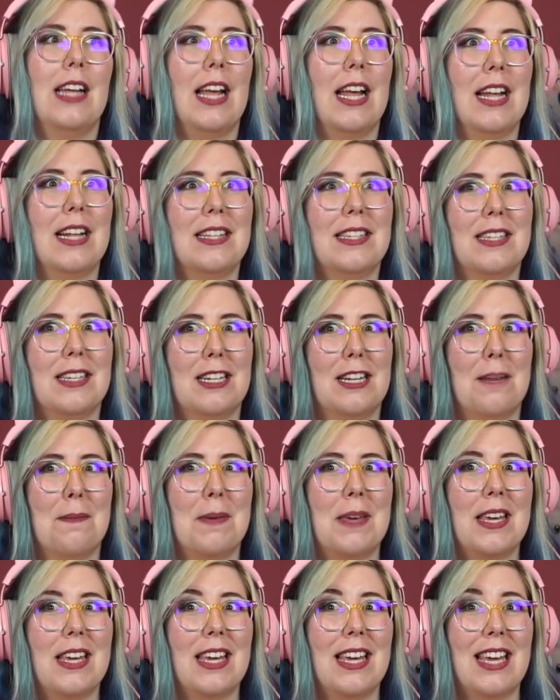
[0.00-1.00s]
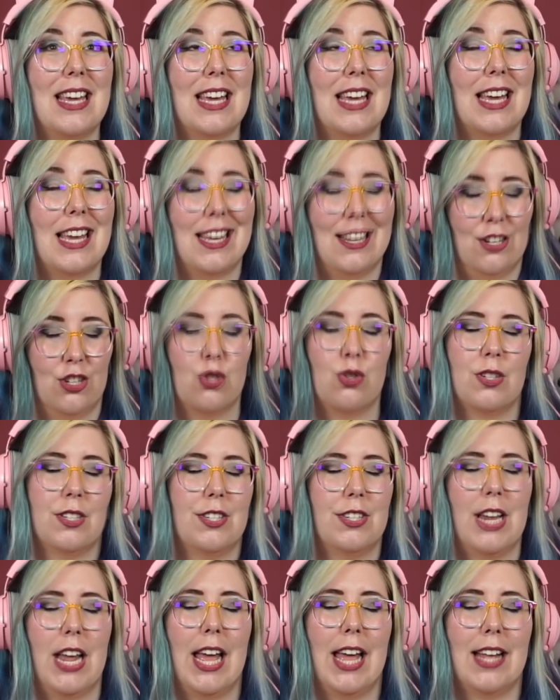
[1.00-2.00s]
it's going to be
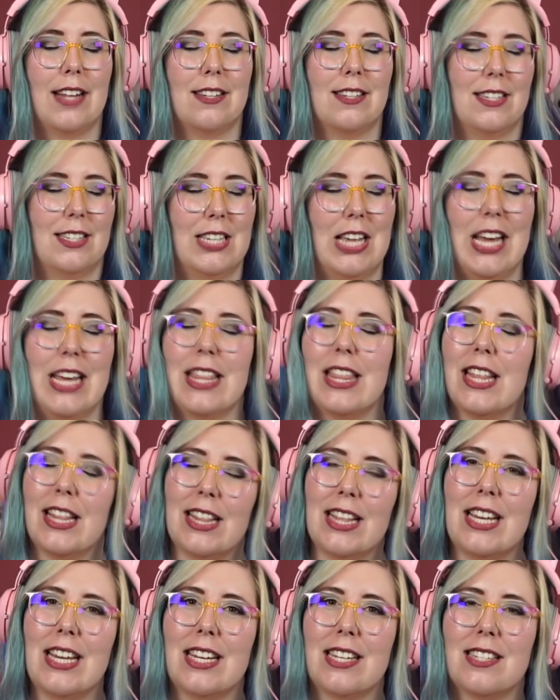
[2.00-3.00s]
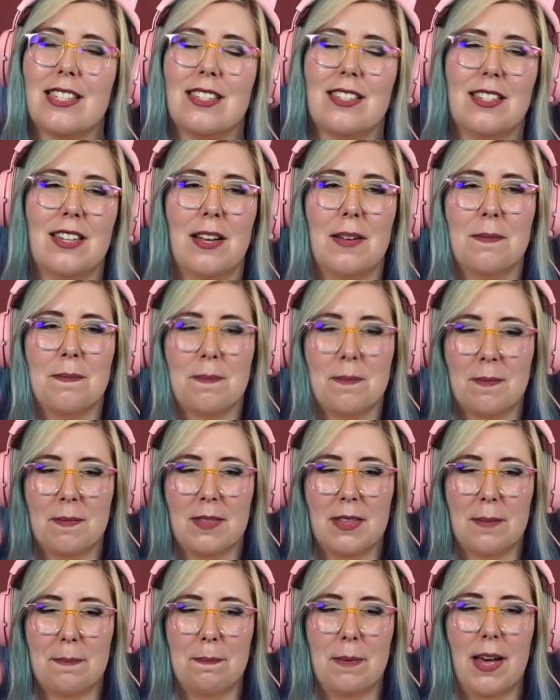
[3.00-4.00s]
interesting, to say the least.
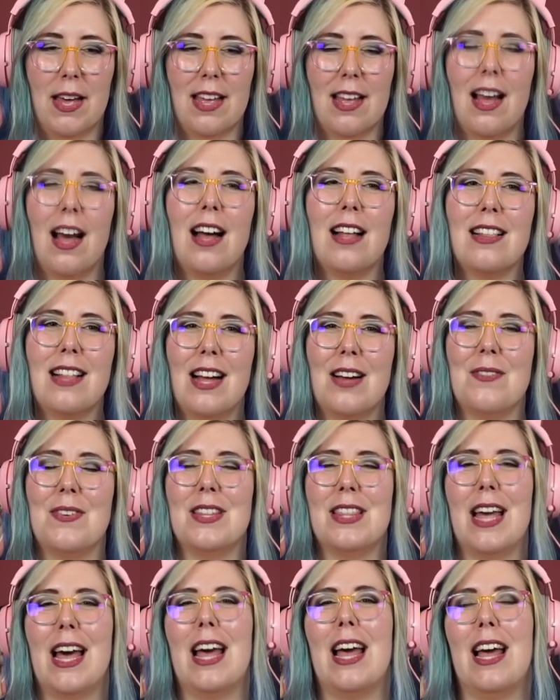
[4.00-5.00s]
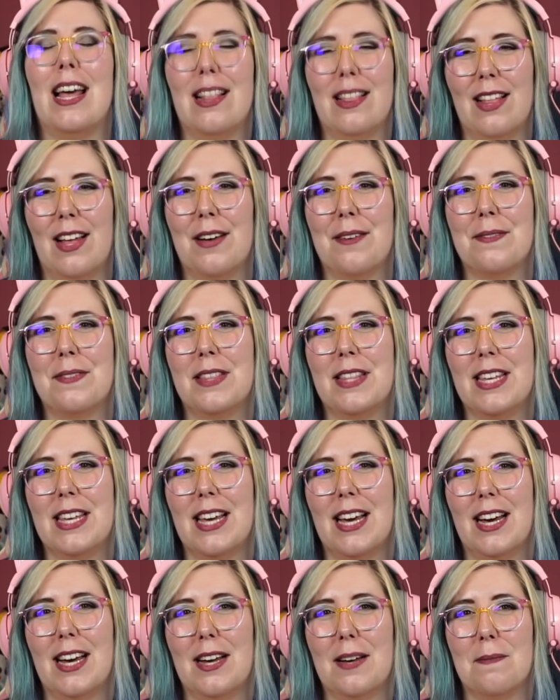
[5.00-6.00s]
But along with that, I love
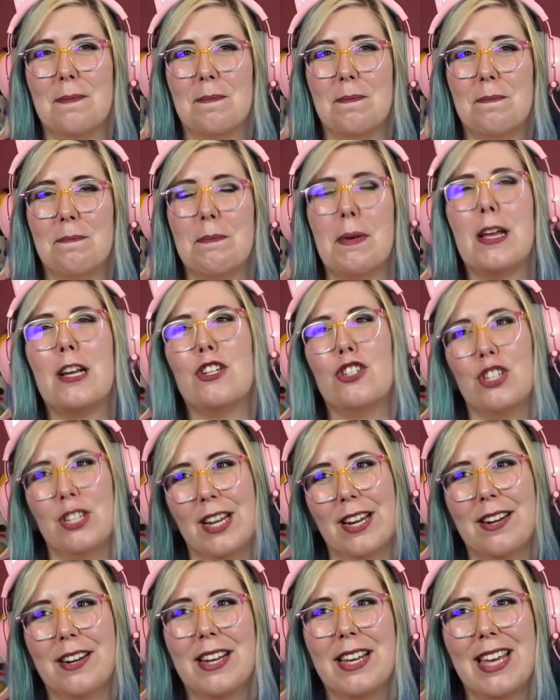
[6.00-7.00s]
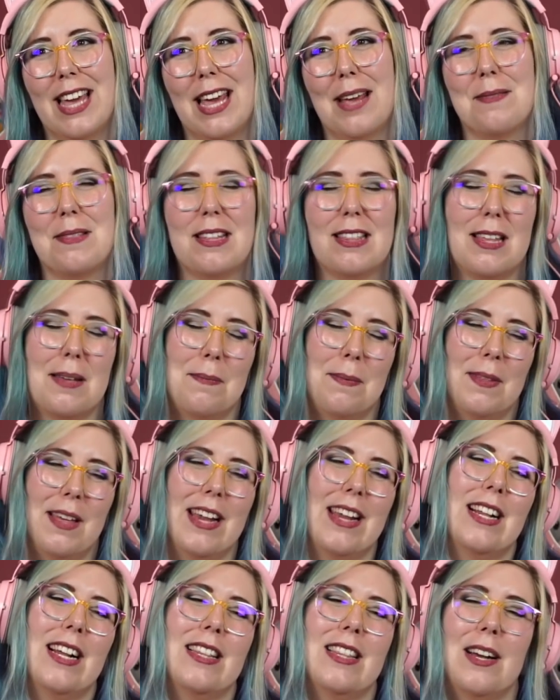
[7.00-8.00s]
the Pictionary game that they
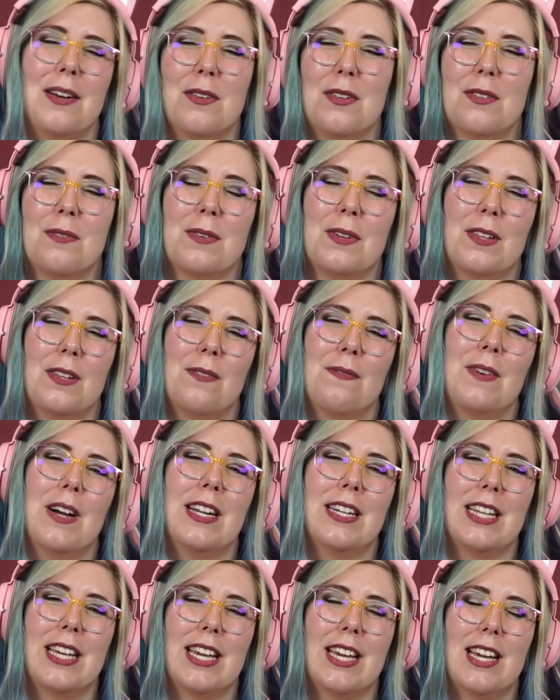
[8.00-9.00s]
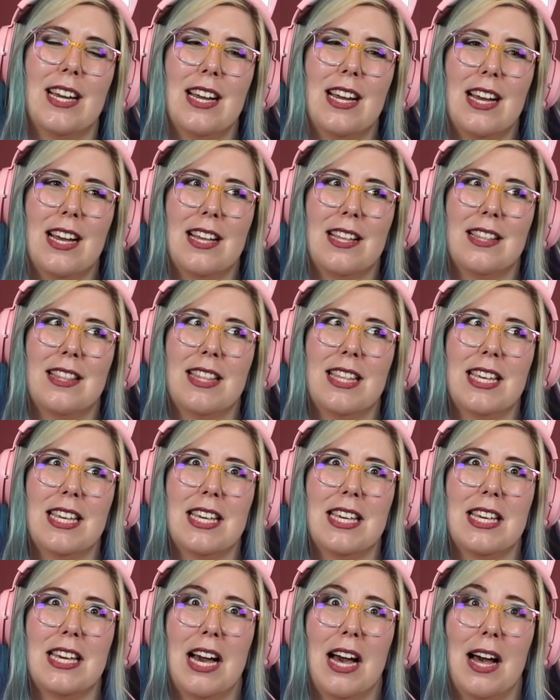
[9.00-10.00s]
played. I thought it was really funny.
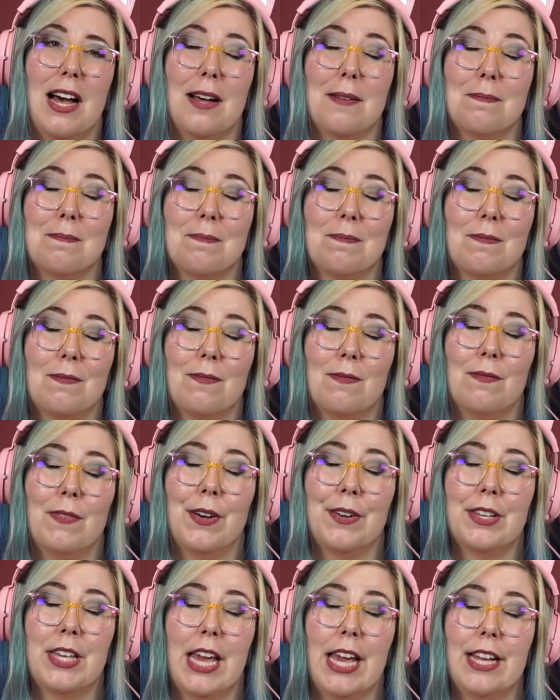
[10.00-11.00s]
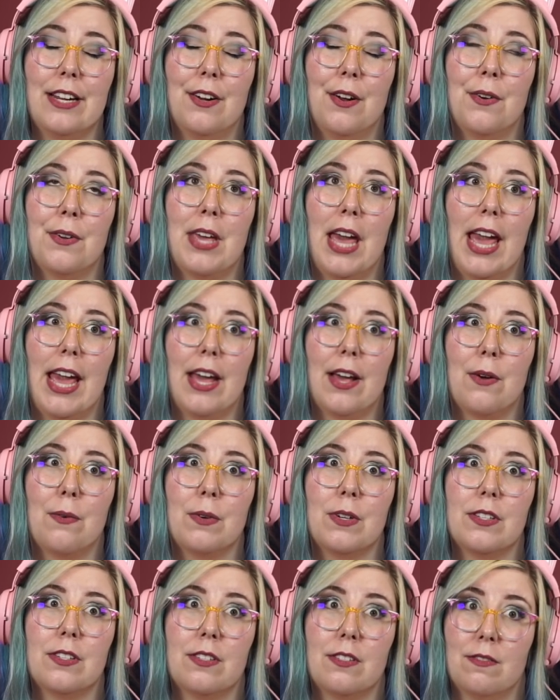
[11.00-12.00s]
The volcano cake
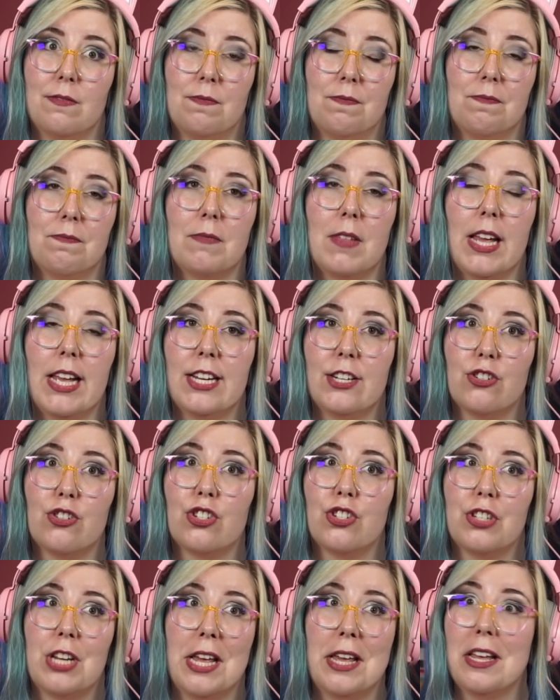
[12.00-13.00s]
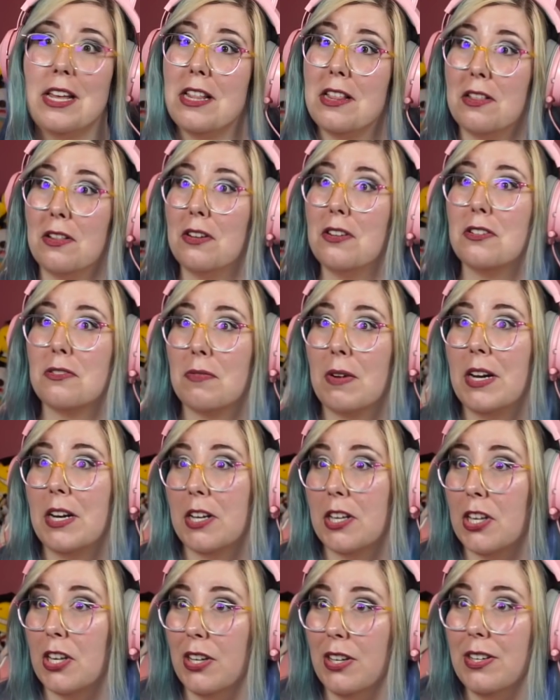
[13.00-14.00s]
was interesting. It looked
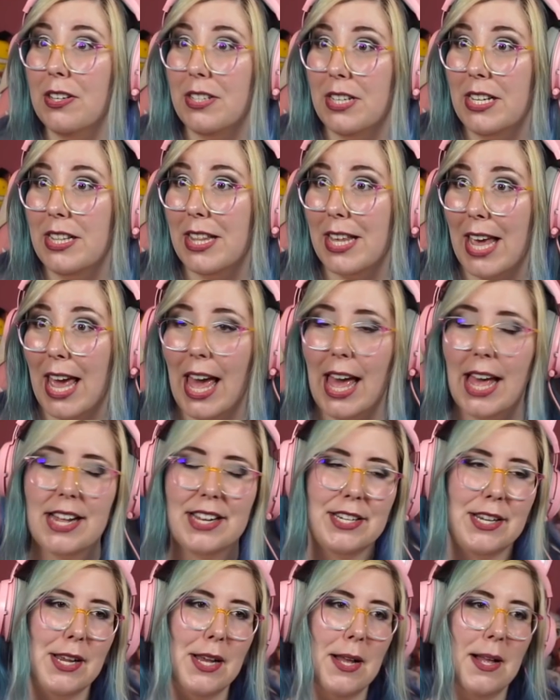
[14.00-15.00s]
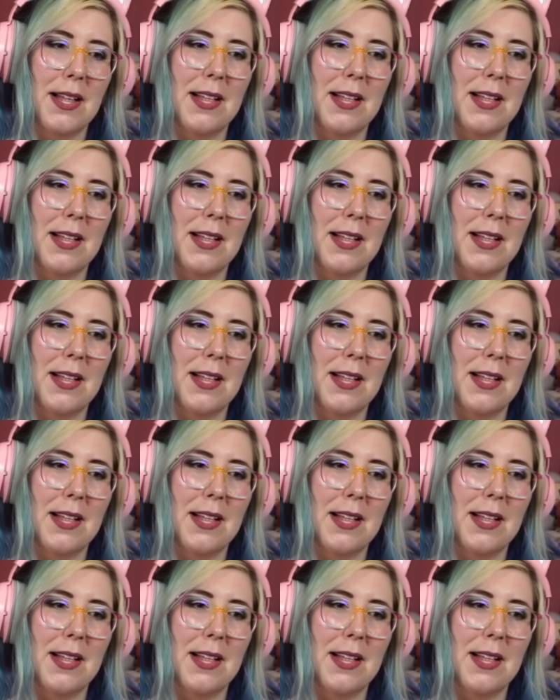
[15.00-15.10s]
very good in the end,